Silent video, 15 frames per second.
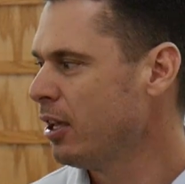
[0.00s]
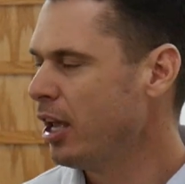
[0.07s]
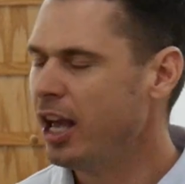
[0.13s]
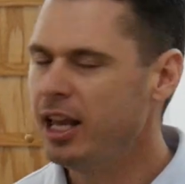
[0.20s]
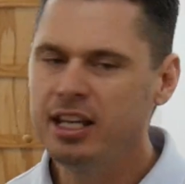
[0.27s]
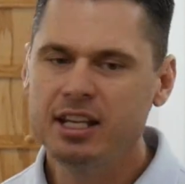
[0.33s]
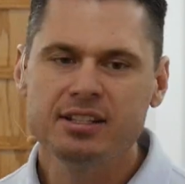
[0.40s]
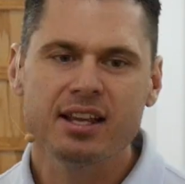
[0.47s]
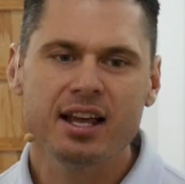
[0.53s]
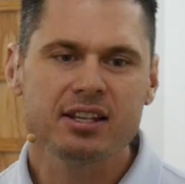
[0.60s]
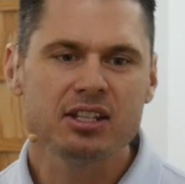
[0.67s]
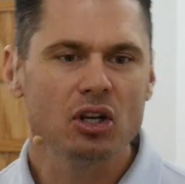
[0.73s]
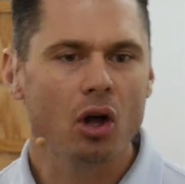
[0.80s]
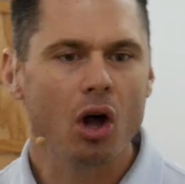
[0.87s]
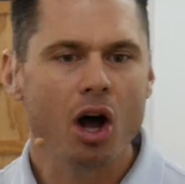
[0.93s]
And he
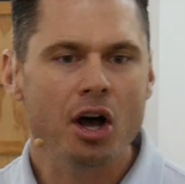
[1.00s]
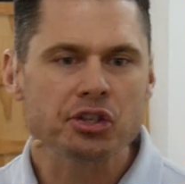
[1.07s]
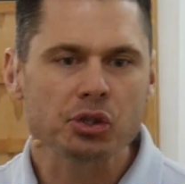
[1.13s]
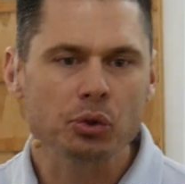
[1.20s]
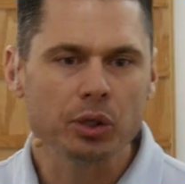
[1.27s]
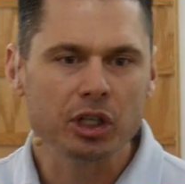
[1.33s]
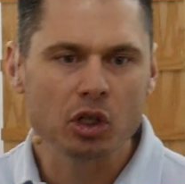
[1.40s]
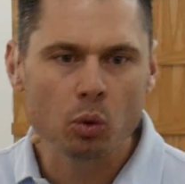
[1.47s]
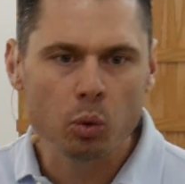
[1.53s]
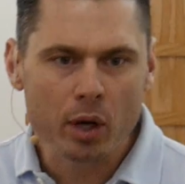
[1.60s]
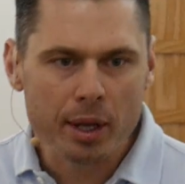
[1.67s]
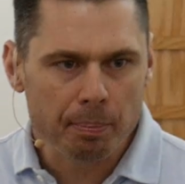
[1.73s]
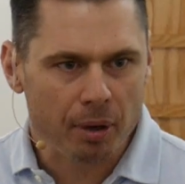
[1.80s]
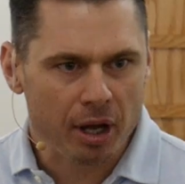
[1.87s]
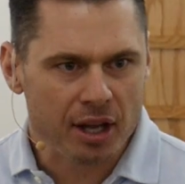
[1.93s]
says he'll also
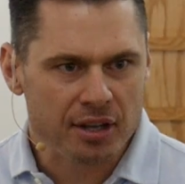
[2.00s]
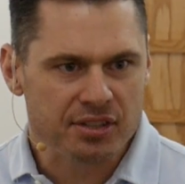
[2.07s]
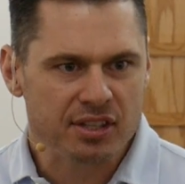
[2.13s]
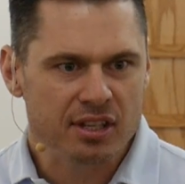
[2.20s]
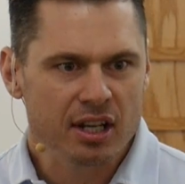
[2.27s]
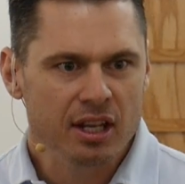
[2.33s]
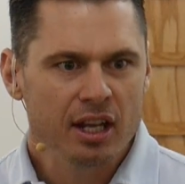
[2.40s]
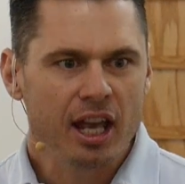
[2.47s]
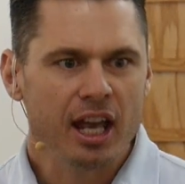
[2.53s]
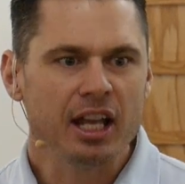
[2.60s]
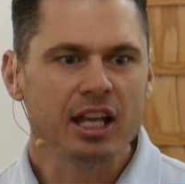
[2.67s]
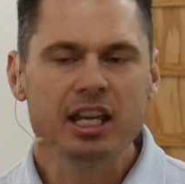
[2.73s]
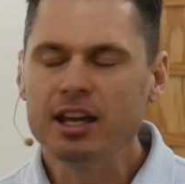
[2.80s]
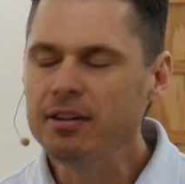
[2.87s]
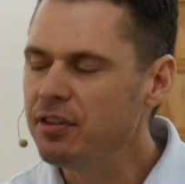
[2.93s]
equip us
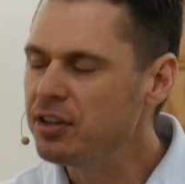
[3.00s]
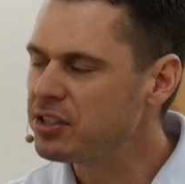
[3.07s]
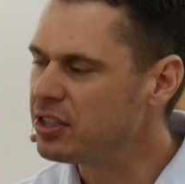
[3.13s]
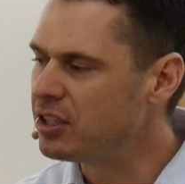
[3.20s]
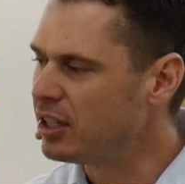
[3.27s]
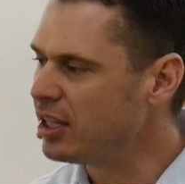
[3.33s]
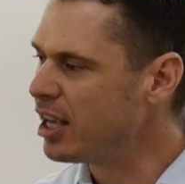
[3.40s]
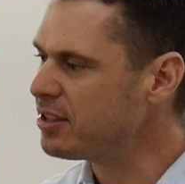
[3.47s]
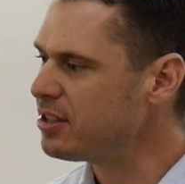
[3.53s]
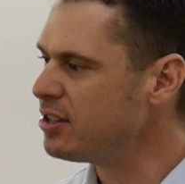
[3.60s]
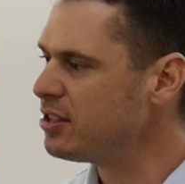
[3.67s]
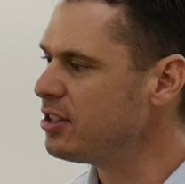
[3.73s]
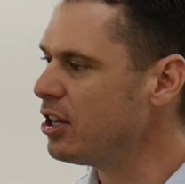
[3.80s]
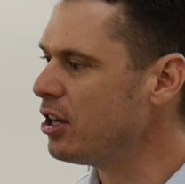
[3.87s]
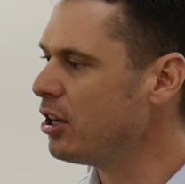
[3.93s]
and give us the
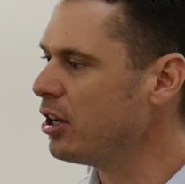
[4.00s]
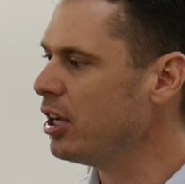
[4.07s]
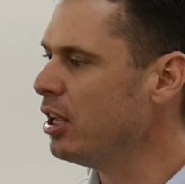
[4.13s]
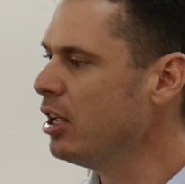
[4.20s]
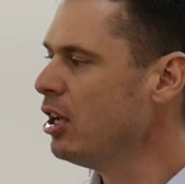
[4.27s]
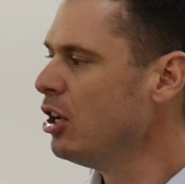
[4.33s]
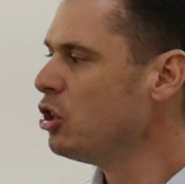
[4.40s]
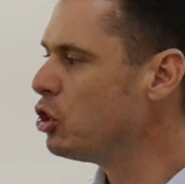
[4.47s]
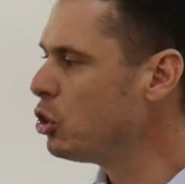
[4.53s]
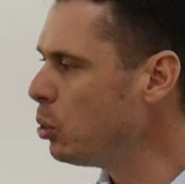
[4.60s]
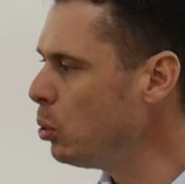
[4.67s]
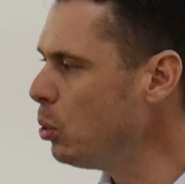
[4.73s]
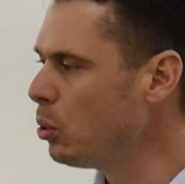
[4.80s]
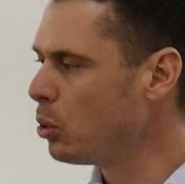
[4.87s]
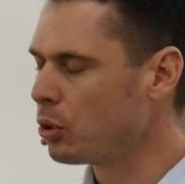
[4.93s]
necessary
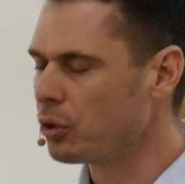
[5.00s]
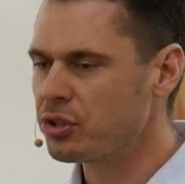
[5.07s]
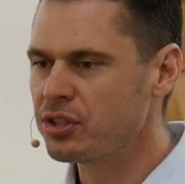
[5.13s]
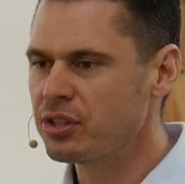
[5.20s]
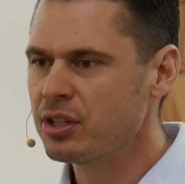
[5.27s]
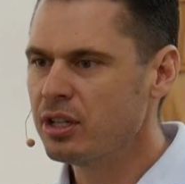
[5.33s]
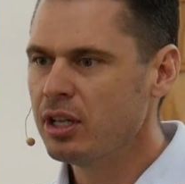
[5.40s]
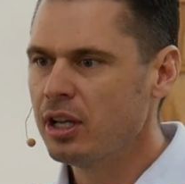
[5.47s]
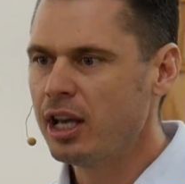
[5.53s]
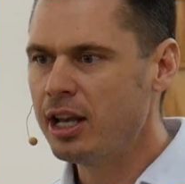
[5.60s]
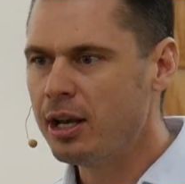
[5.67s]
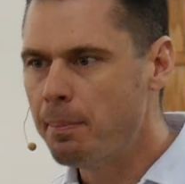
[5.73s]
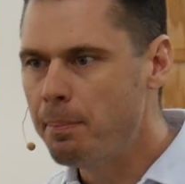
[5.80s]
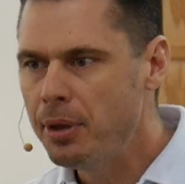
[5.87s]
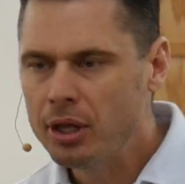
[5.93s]
tools
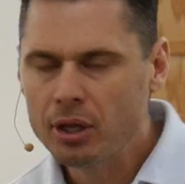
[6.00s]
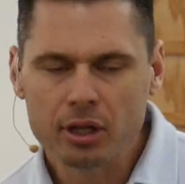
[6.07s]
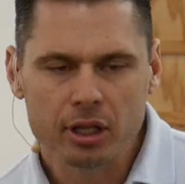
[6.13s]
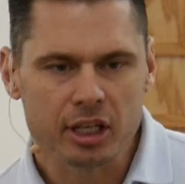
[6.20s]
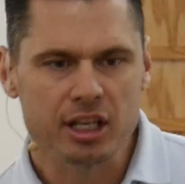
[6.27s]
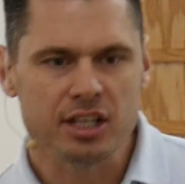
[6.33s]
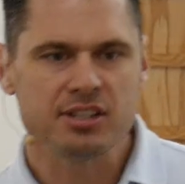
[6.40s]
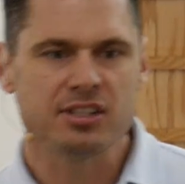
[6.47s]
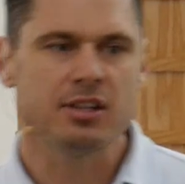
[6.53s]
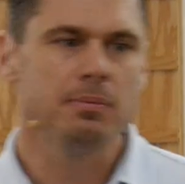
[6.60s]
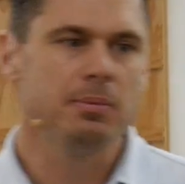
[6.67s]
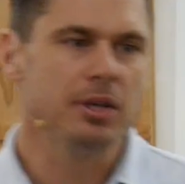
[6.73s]
and abilities to